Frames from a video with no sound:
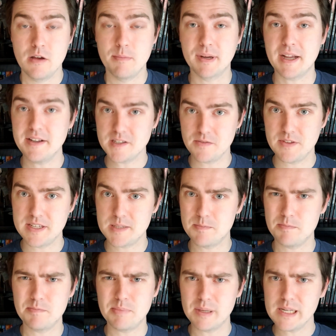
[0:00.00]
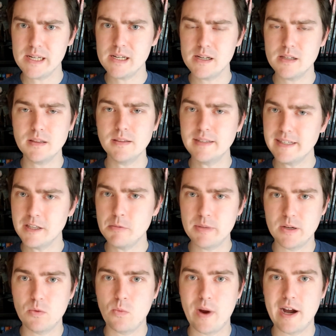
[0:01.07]
Because of this, be a little
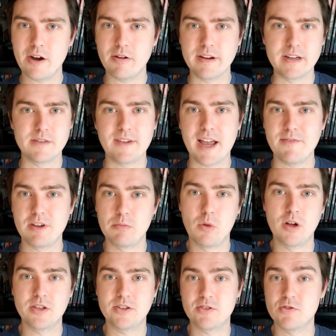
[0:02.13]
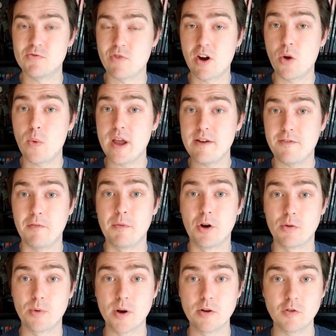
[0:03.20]
bit wary of having monsters run away from
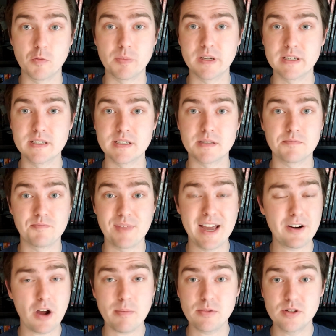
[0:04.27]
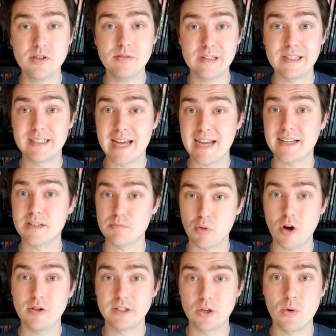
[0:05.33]
your rogue because that opportunity attack is
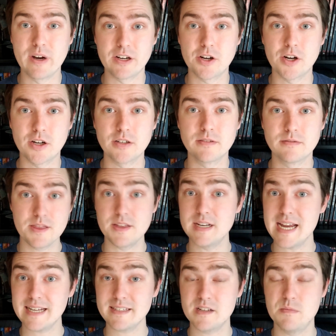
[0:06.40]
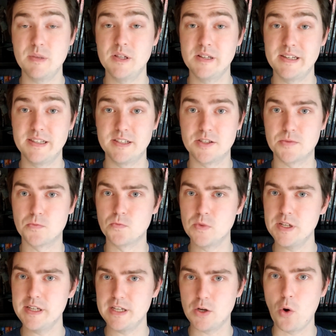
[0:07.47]
probably going to hurt. The next ability that's
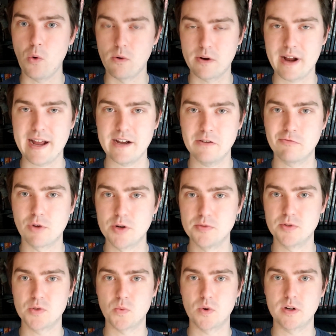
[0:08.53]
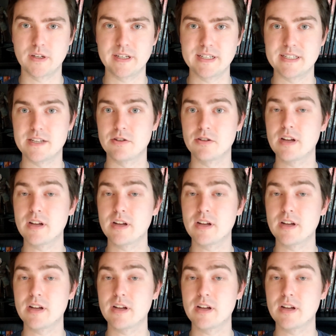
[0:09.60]
really core to how rogues work is their